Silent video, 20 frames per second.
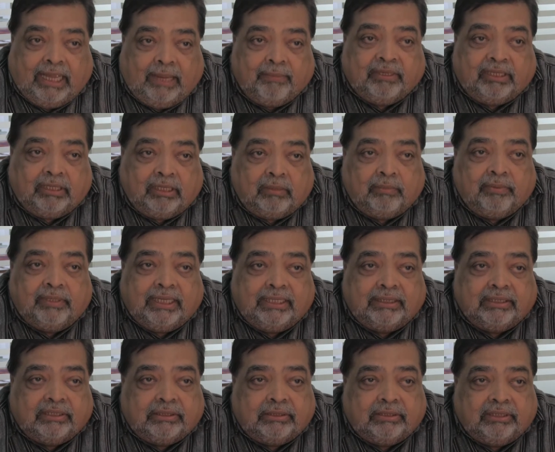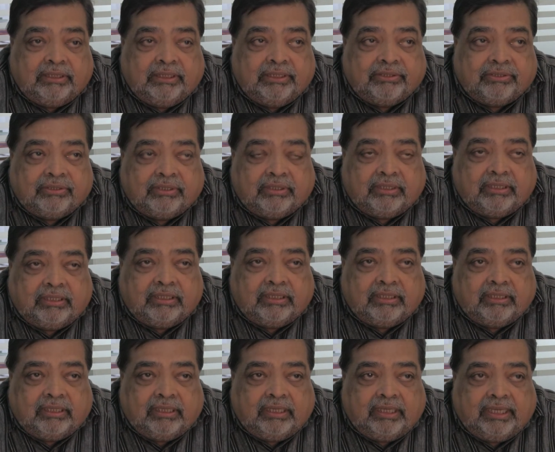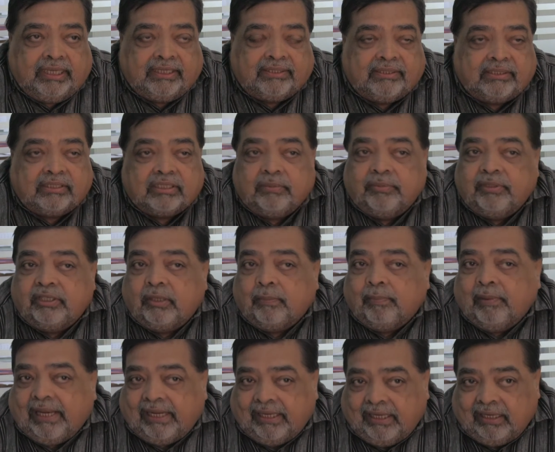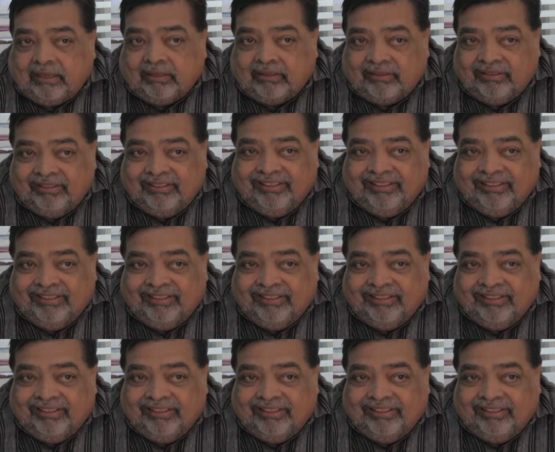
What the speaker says: urbanization is a systematic planning.